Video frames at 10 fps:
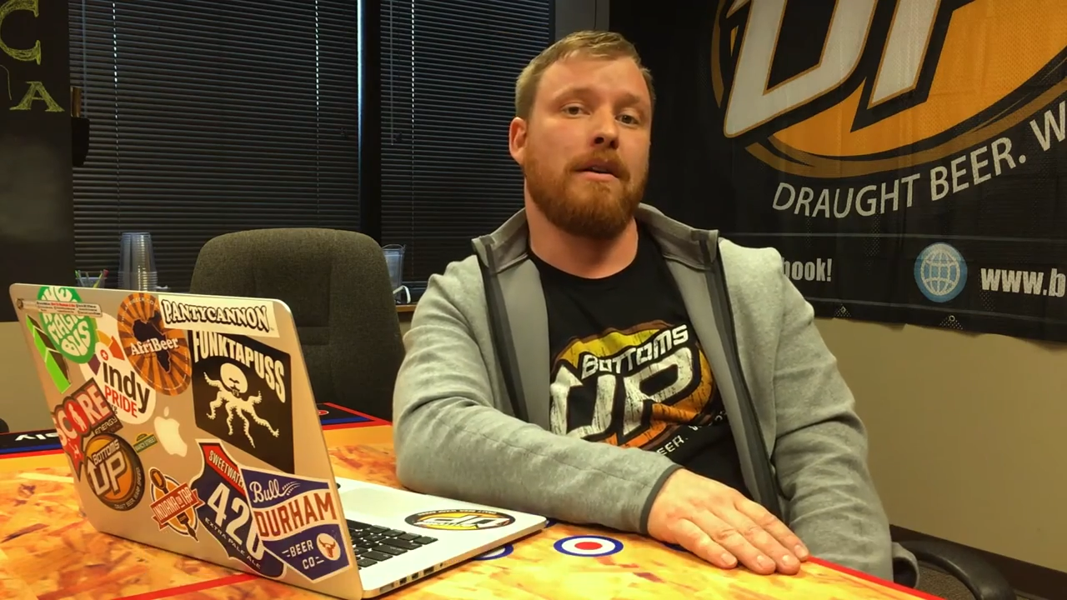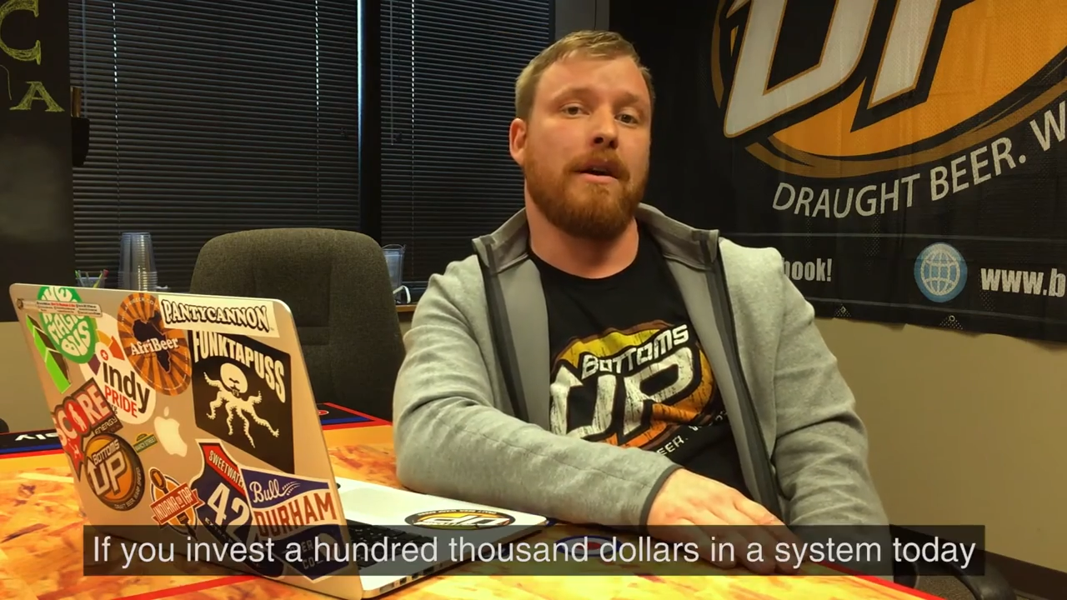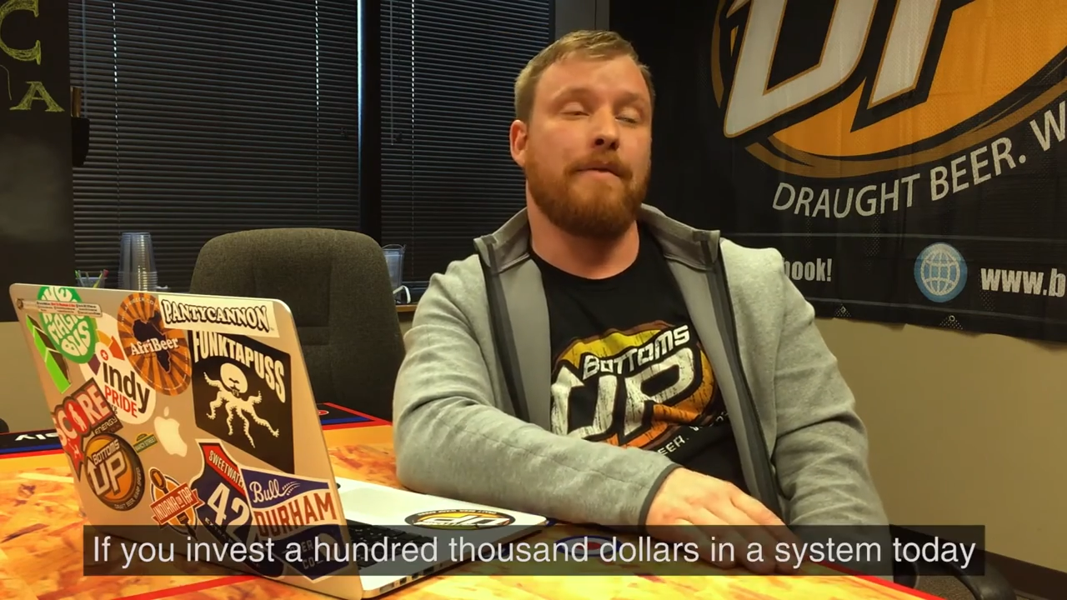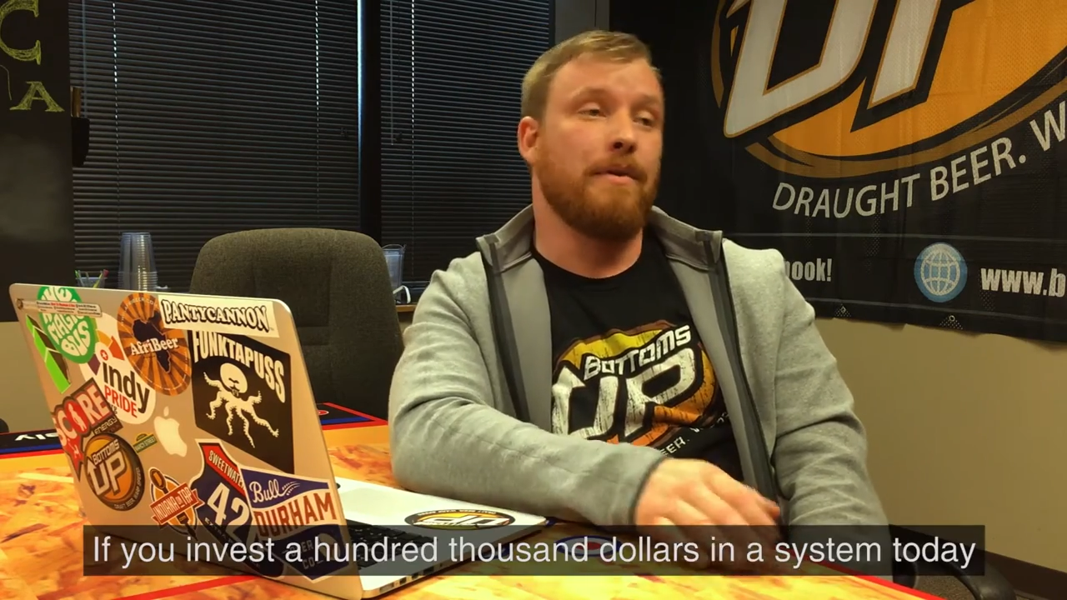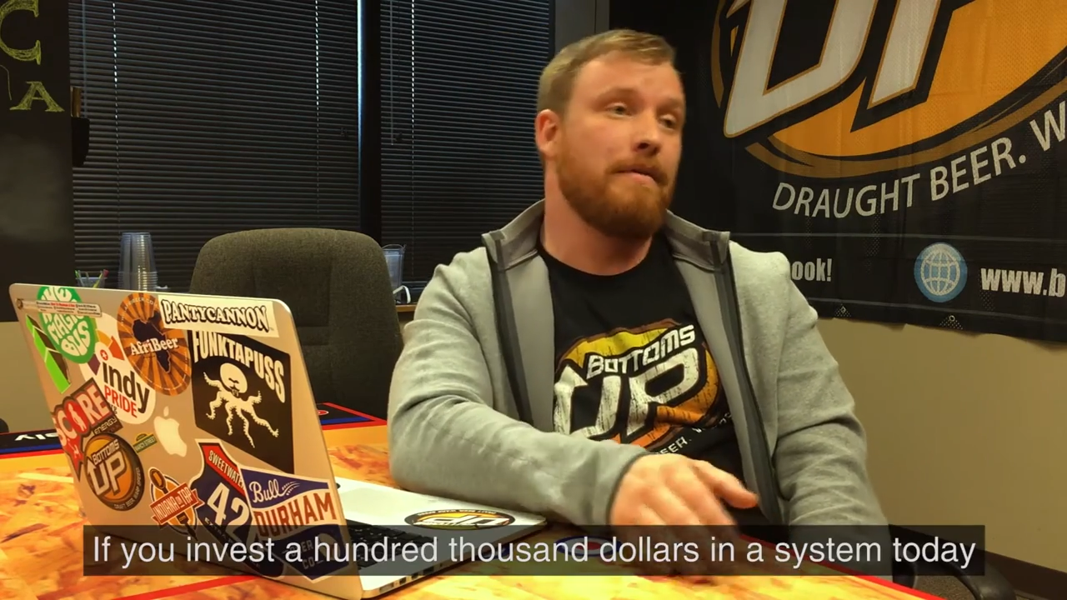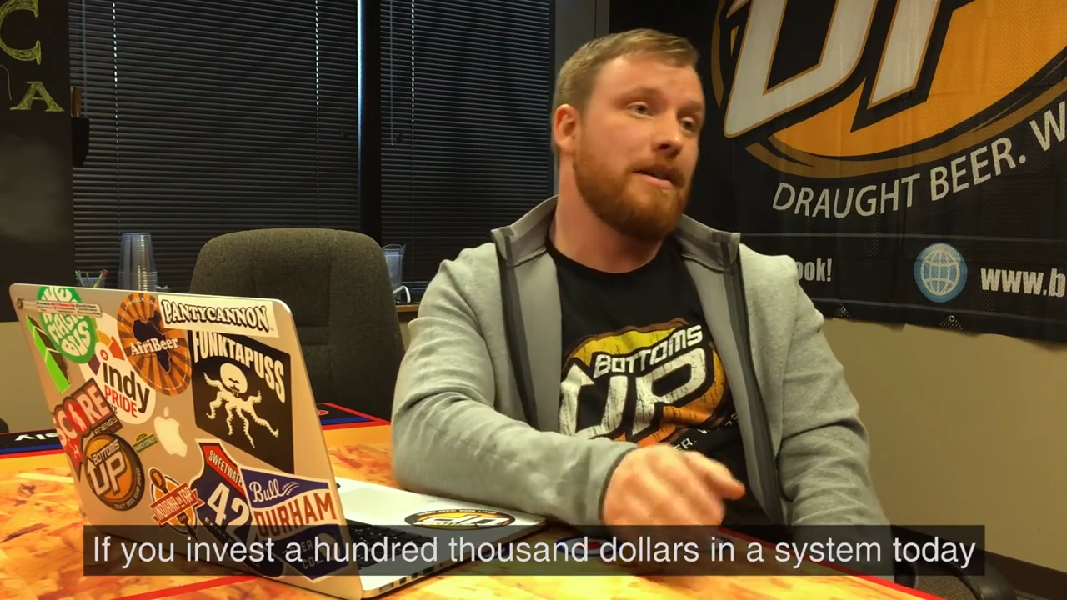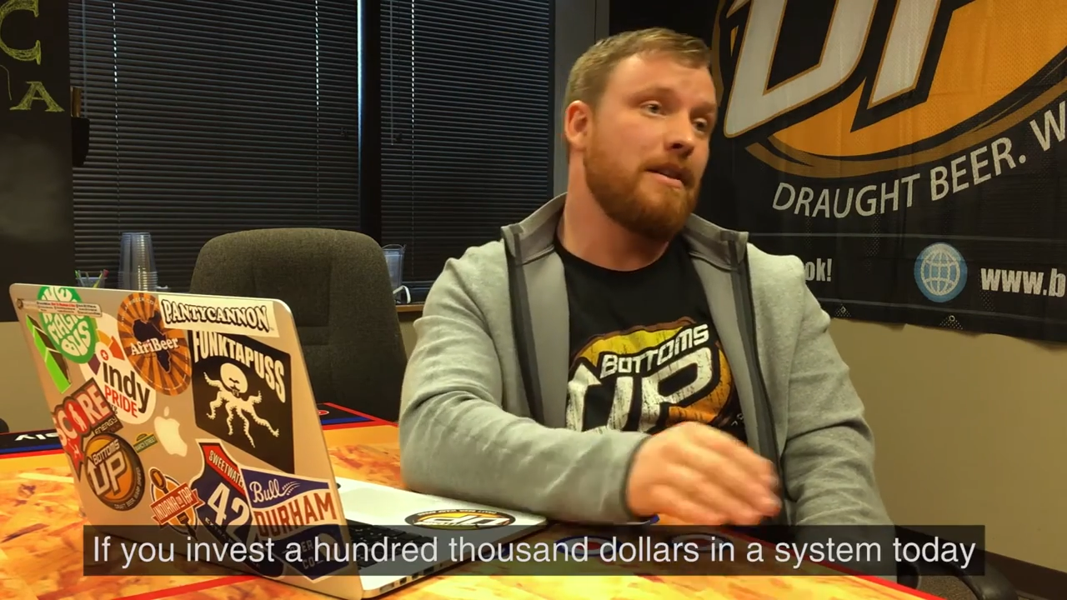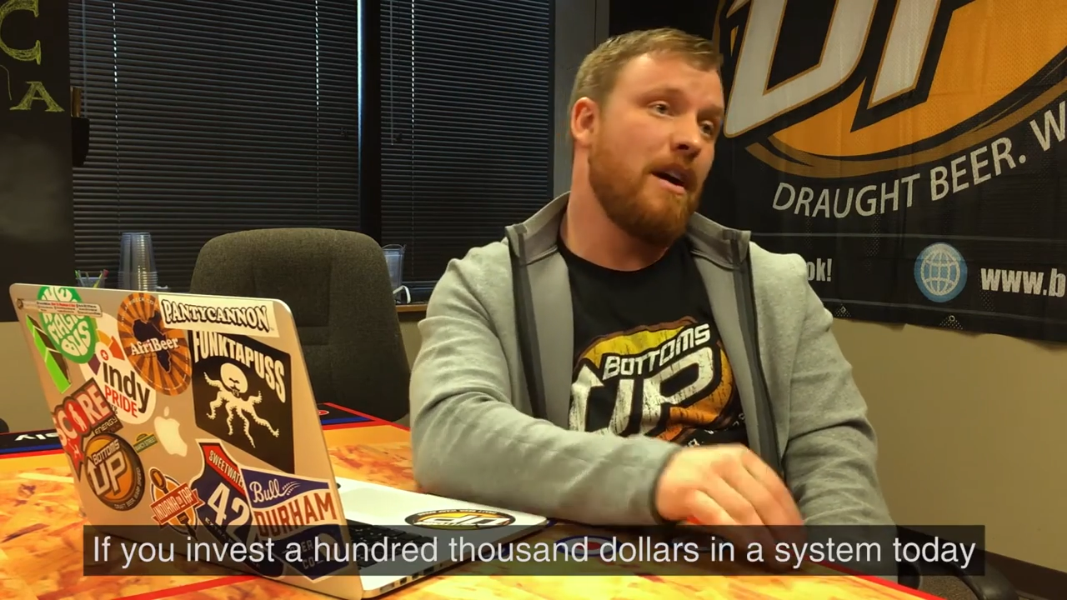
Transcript: If you invest